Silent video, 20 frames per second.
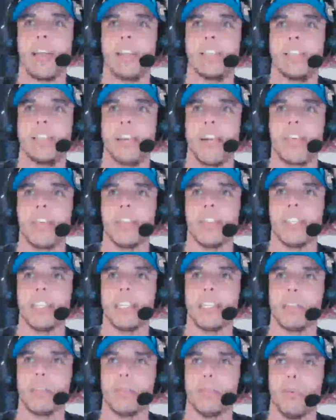Charrington
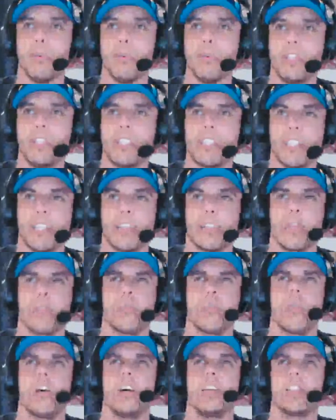here with the ball. She's going to get
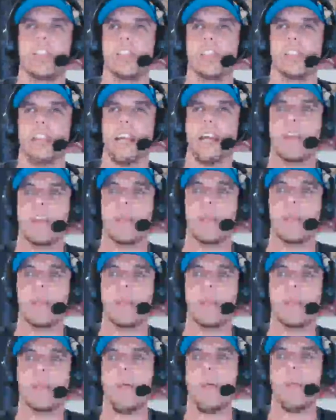crunched in the tackle.
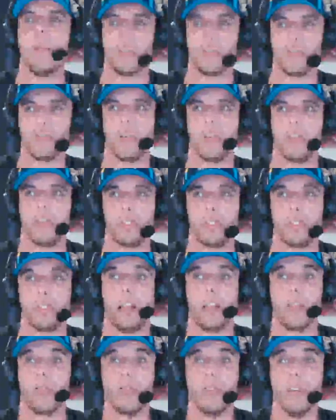Good run, but crunched in the
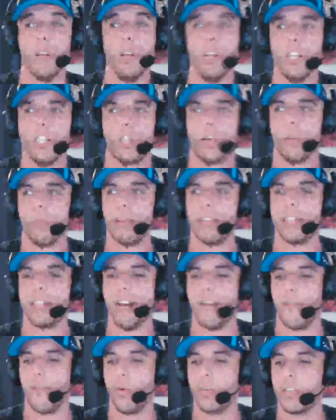tackle. 20 metres
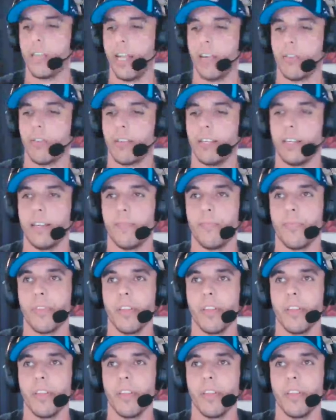out, fourth tackle now.